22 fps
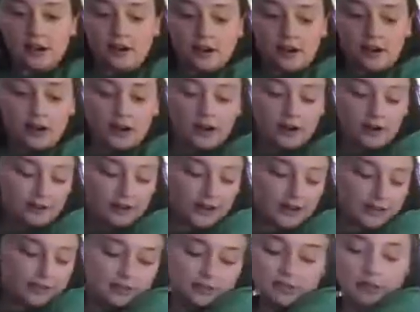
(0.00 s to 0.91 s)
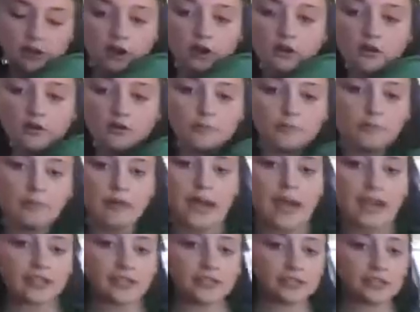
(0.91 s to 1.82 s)
All right, so
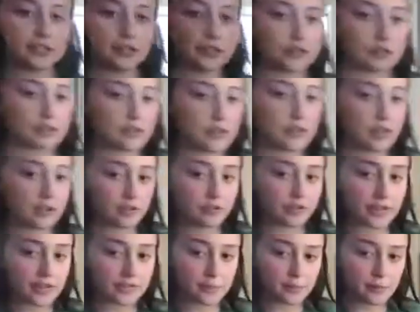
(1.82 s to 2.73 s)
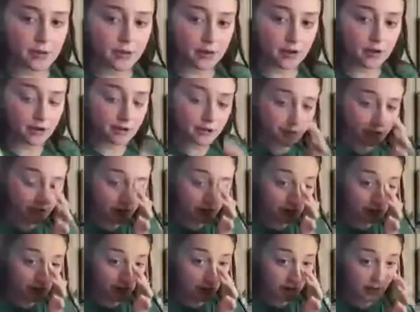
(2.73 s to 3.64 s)
back to the recipe cards.
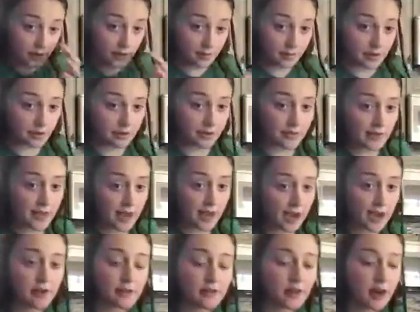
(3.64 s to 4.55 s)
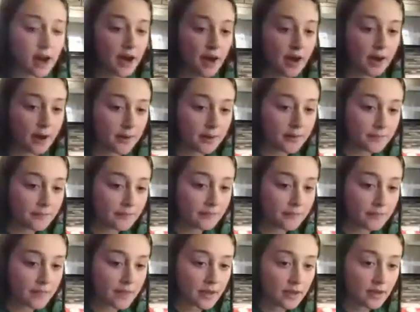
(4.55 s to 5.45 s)
Sorry about that.
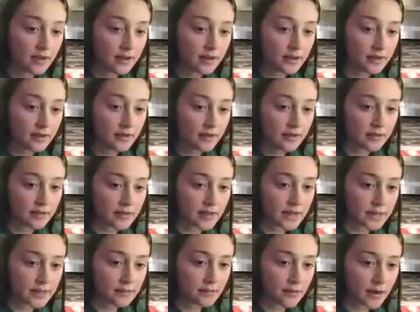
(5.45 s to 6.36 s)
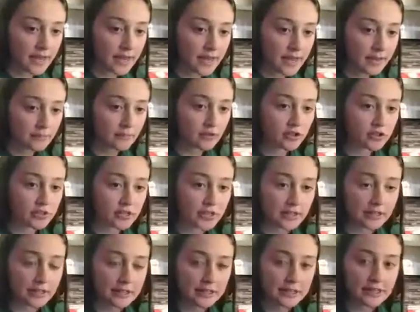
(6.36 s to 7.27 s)
That's why I'm just
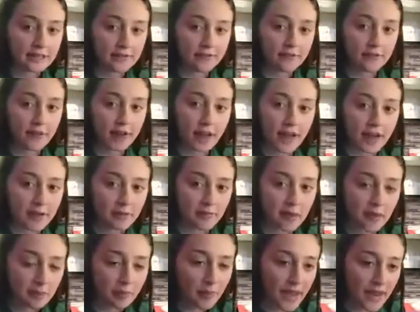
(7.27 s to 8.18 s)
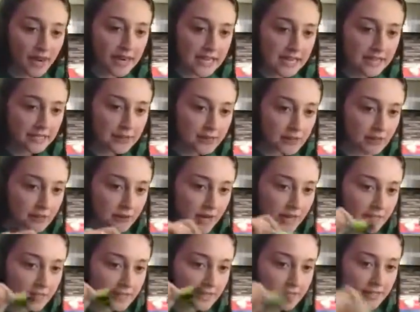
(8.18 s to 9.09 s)
gonna leave that. I'm gonna pin it so you
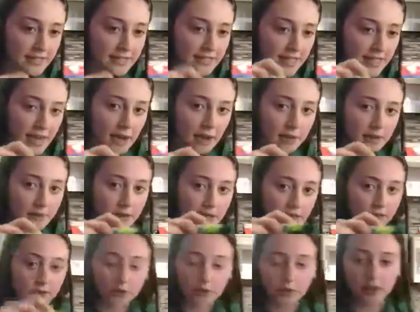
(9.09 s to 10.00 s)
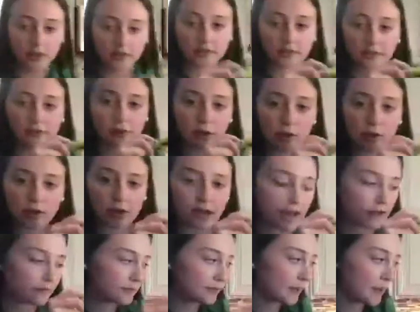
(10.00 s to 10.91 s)
guys can see how to make the crust if you don't
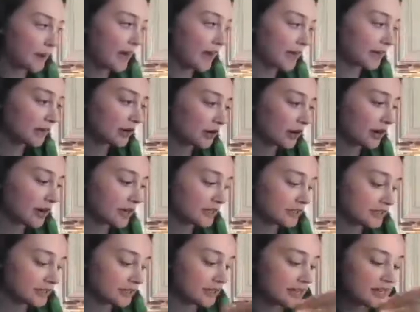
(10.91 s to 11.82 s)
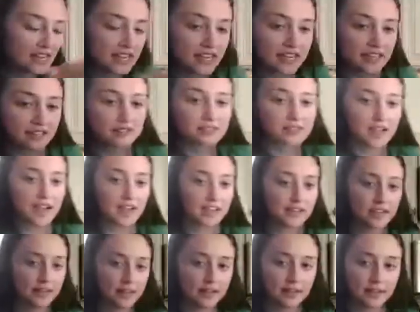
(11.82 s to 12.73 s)
have a pie crust. It's
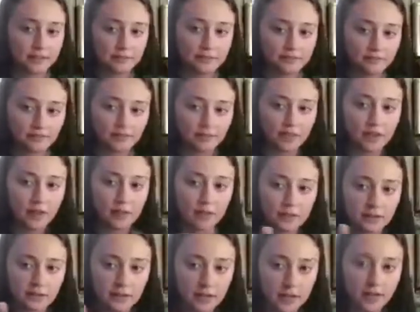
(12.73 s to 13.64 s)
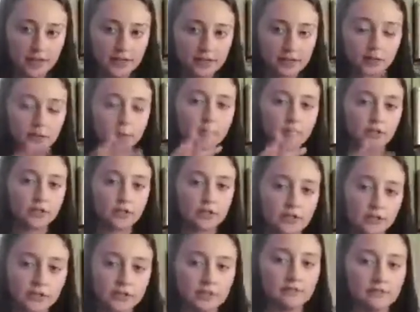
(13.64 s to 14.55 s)
kind of a lot, so we're just
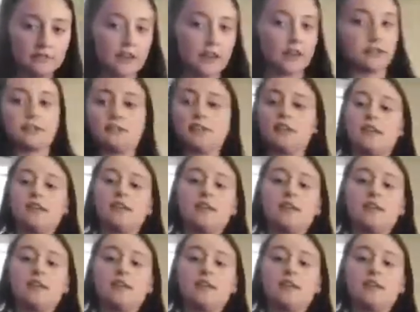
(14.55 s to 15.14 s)
gonna leave that on side.